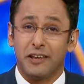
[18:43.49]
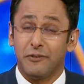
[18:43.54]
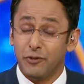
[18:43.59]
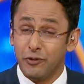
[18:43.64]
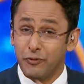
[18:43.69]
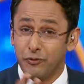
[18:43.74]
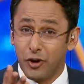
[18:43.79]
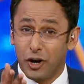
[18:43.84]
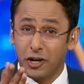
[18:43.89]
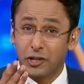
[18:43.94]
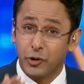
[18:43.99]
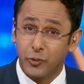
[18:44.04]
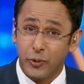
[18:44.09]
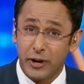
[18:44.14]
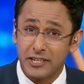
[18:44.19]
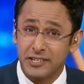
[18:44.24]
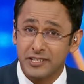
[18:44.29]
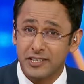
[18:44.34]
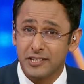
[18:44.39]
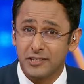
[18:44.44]
If you've got
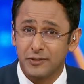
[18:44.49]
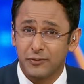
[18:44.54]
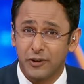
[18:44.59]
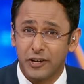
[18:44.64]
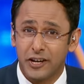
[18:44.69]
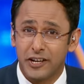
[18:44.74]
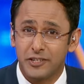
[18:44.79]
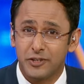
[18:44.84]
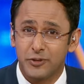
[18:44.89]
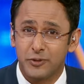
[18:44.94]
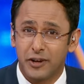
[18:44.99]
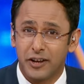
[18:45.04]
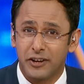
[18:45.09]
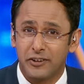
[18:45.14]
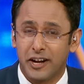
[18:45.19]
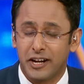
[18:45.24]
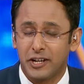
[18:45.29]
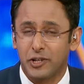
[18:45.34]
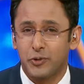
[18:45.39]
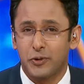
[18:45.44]
questions for us, you can
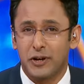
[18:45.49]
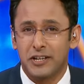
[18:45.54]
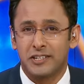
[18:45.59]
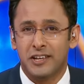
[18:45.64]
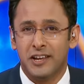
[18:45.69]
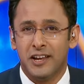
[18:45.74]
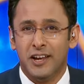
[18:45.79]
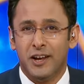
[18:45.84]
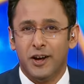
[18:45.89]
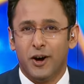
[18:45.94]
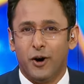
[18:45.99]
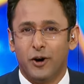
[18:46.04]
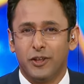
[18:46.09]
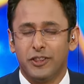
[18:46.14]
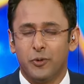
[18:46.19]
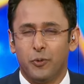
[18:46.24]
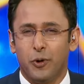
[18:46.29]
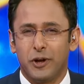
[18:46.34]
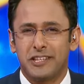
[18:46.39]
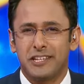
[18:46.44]
write to us on
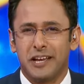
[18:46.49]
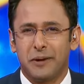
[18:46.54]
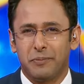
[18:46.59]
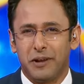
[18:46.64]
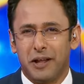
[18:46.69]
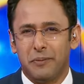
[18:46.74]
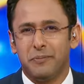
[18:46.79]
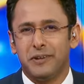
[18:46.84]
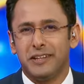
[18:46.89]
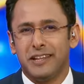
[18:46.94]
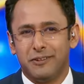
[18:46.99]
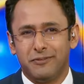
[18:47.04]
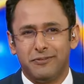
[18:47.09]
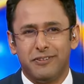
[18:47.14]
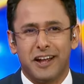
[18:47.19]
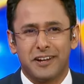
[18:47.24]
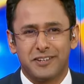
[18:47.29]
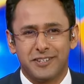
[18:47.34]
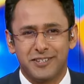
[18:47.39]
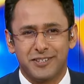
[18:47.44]
the WhatsApp number that
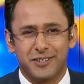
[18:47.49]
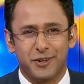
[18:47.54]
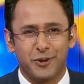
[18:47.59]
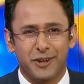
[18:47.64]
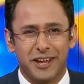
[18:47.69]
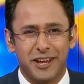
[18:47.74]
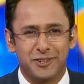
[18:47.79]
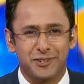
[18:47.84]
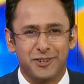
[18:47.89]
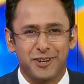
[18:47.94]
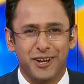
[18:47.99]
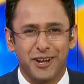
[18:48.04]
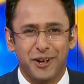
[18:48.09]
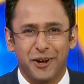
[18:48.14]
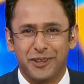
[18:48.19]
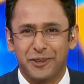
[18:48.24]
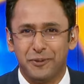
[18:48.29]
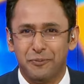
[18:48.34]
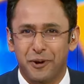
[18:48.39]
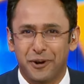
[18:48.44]
flashes occasionally
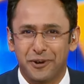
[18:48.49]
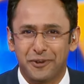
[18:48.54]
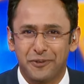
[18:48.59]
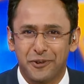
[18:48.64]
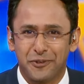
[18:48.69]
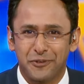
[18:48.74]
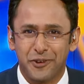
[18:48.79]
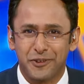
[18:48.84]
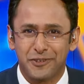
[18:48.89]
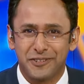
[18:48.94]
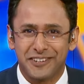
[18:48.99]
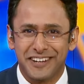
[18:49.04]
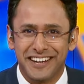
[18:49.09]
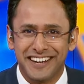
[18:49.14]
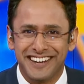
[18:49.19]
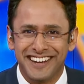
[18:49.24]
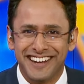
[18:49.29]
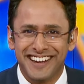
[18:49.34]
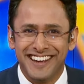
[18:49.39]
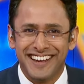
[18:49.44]
at the bottom of your
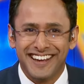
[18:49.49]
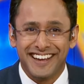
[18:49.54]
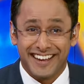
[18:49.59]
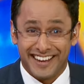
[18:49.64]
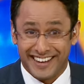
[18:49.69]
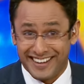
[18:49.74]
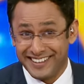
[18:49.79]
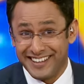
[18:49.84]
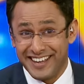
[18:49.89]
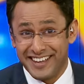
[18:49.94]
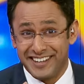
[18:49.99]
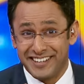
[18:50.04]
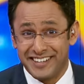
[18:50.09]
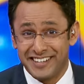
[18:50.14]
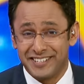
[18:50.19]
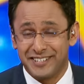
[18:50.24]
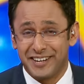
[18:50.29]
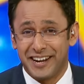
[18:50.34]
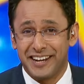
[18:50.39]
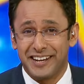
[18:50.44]
screen. There it
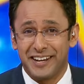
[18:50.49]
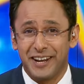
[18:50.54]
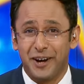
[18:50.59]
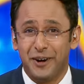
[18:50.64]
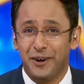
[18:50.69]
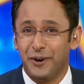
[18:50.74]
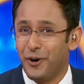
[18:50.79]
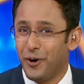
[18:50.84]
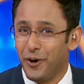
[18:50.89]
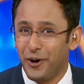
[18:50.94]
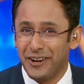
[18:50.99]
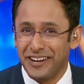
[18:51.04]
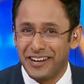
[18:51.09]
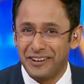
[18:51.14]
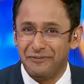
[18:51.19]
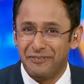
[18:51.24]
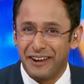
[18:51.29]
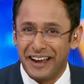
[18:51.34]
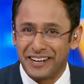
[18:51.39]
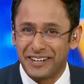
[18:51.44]
is right now. Or
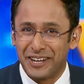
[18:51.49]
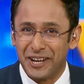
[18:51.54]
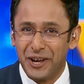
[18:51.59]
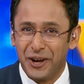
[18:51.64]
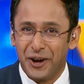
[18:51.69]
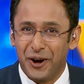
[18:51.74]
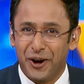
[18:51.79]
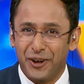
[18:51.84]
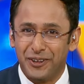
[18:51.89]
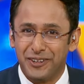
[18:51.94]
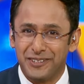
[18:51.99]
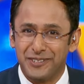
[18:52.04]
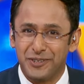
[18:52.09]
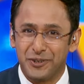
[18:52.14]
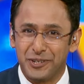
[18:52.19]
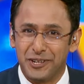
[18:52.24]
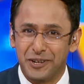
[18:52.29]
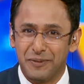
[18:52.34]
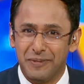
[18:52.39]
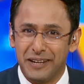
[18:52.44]
in fact, on the
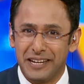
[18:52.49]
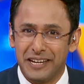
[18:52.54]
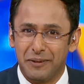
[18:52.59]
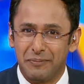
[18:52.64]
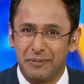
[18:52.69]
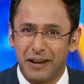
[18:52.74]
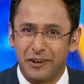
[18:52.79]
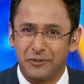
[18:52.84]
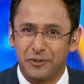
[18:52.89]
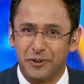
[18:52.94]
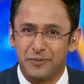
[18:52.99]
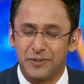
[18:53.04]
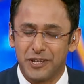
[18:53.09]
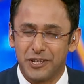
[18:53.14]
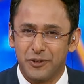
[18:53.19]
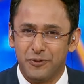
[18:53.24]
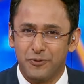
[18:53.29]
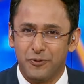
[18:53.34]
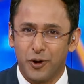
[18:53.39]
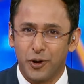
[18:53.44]
social media platforms
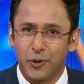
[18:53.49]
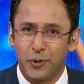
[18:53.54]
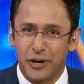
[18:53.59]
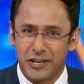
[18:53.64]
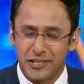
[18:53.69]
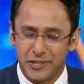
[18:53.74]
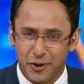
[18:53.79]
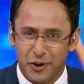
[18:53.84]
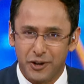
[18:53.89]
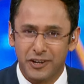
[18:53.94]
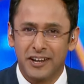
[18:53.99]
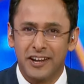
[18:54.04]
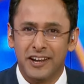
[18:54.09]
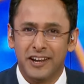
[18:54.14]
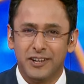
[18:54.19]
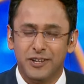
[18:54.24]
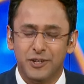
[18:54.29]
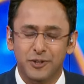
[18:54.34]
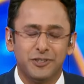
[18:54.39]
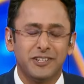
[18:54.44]
that you follow us on.
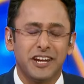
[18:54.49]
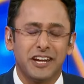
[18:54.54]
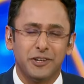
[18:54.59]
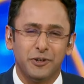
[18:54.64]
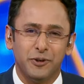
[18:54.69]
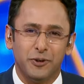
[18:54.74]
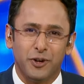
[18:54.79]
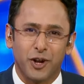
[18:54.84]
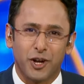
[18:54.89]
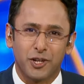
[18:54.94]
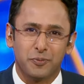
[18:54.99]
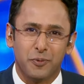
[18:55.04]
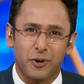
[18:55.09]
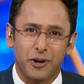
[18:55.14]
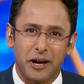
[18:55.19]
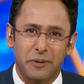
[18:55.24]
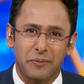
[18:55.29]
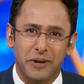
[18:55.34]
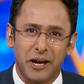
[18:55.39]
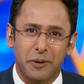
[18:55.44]
Do stay tuned. Lots more
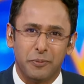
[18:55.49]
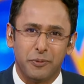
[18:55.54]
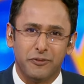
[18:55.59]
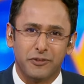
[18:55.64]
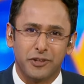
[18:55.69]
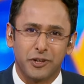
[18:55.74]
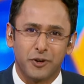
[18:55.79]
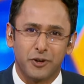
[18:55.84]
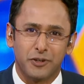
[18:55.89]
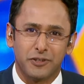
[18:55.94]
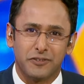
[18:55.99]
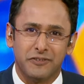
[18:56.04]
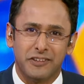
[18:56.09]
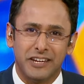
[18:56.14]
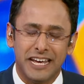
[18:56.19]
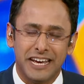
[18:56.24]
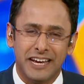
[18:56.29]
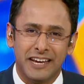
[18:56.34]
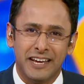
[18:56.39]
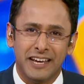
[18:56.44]
coming up over the course of the
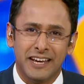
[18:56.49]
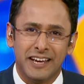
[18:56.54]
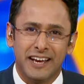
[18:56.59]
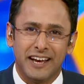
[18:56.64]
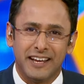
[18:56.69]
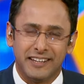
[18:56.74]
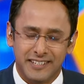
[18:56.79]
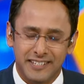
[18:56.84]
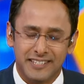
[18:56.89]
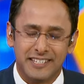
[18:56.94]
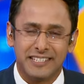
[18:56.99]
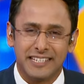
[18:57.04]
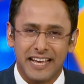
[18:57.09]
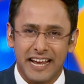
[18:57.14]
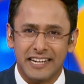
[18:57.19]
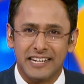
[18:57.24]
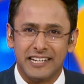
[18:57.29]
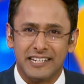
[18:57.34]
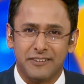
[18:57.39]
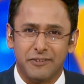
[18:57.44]
day. And this is
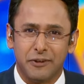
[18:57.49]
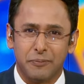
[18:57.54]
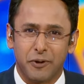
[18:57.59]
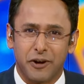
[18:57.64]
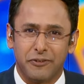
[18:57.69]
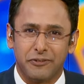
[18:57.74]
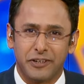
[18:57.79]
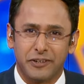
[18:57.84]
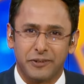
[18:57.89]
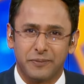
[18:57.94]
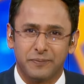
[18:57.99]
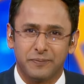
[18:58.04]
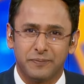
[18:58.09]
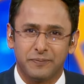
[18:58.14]
N D T V Profit.